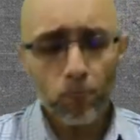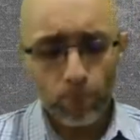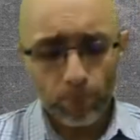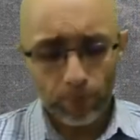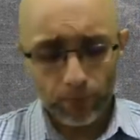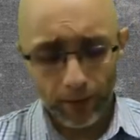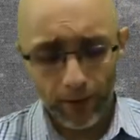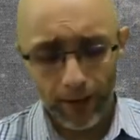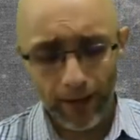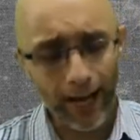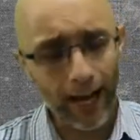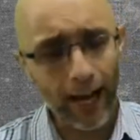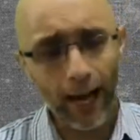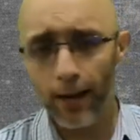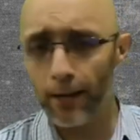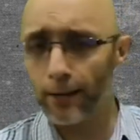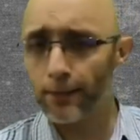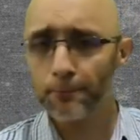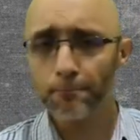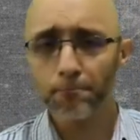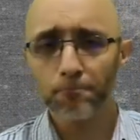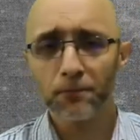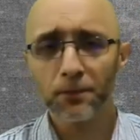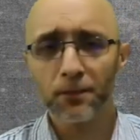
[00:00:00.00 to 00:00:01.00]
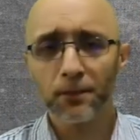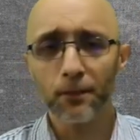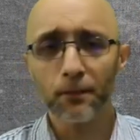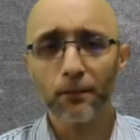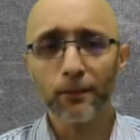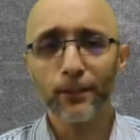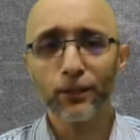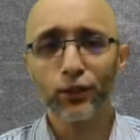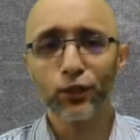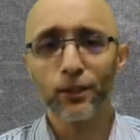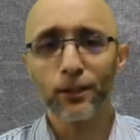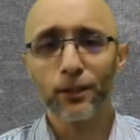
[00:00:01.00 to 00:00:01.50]
Ah, it's
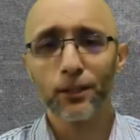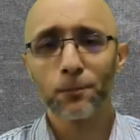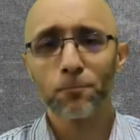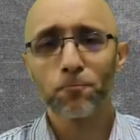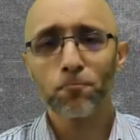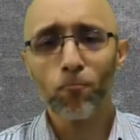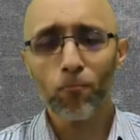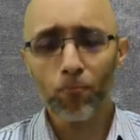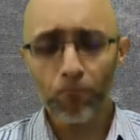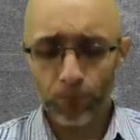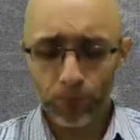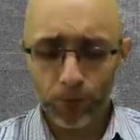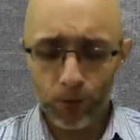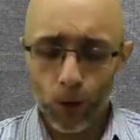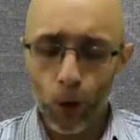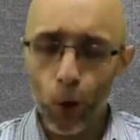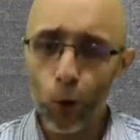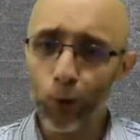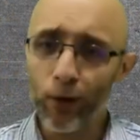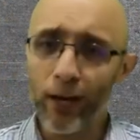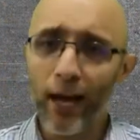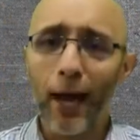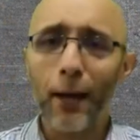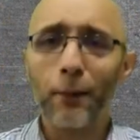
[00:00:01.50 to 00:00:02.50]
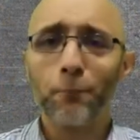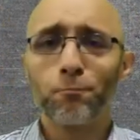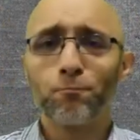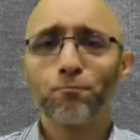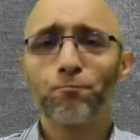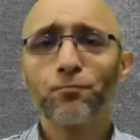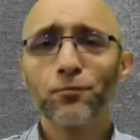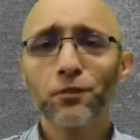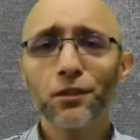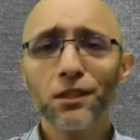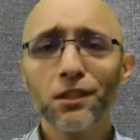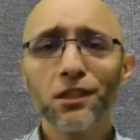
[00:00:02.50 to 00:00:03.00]
delicious. Okay,
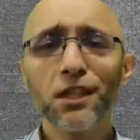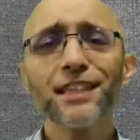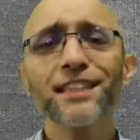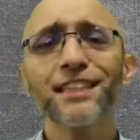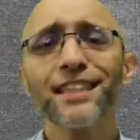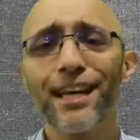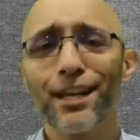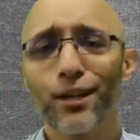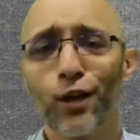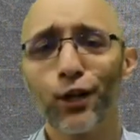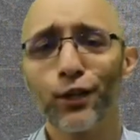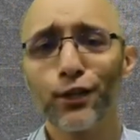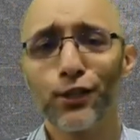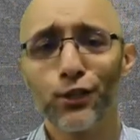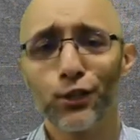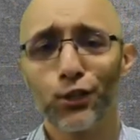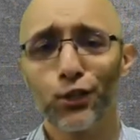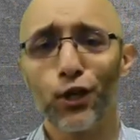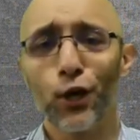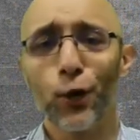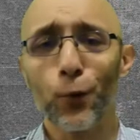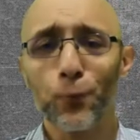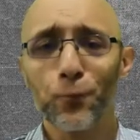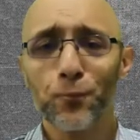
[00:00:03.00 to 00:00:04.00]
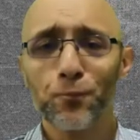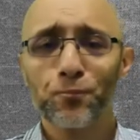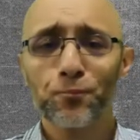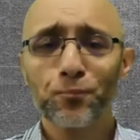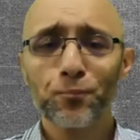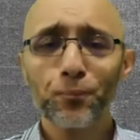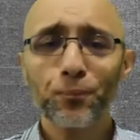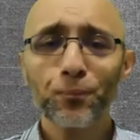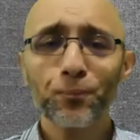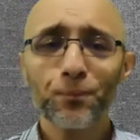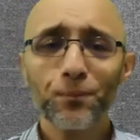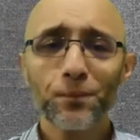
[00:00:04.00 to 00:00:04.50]
let's get on to the show.
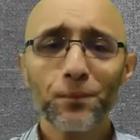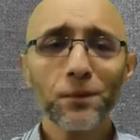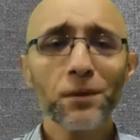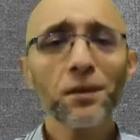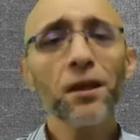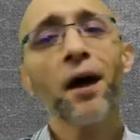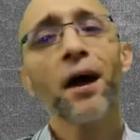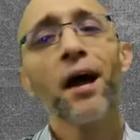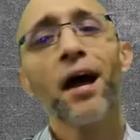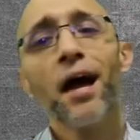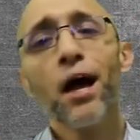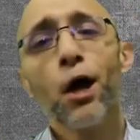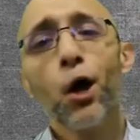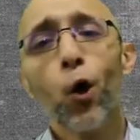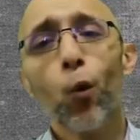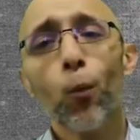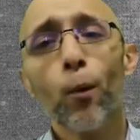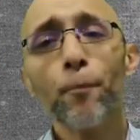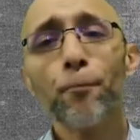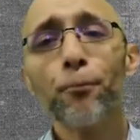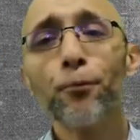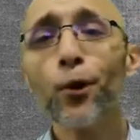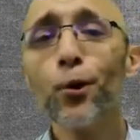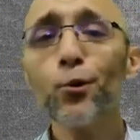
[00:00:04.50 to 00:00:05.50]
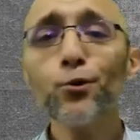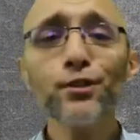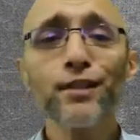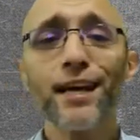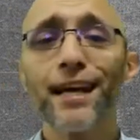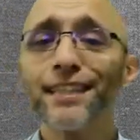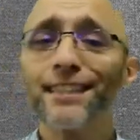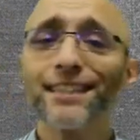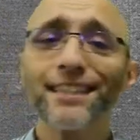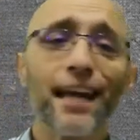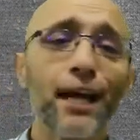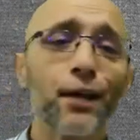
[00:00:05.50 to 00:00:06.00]
When
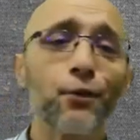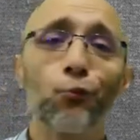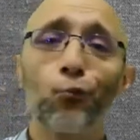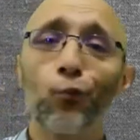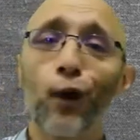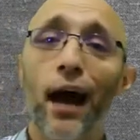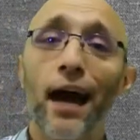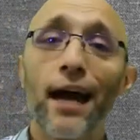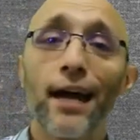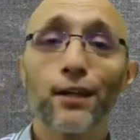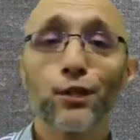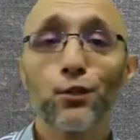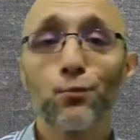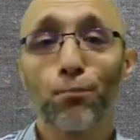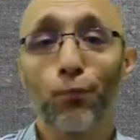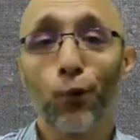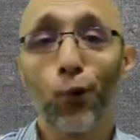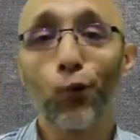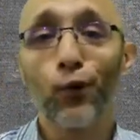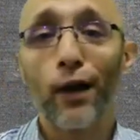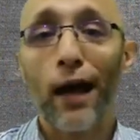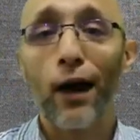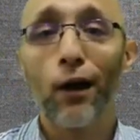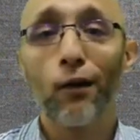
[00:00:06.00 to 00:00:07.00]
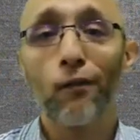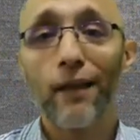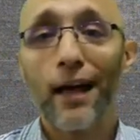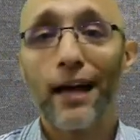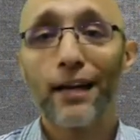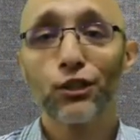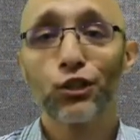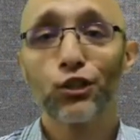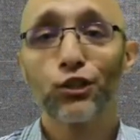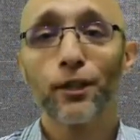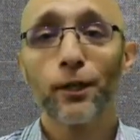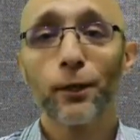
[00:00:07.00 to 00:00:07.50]
protests and riots broke out
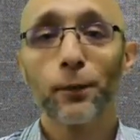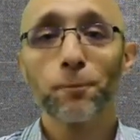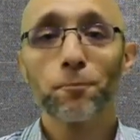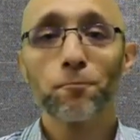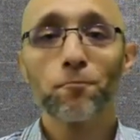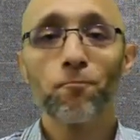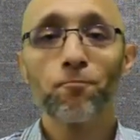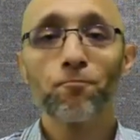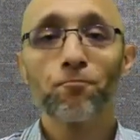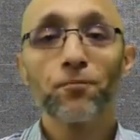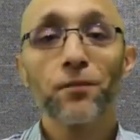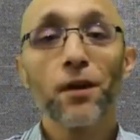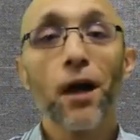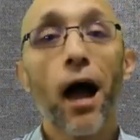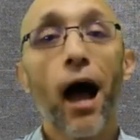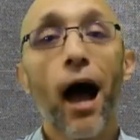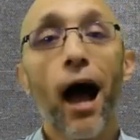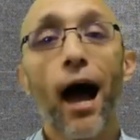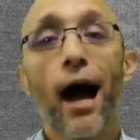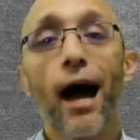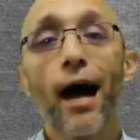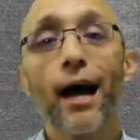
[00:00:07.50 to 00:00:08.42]
last year, I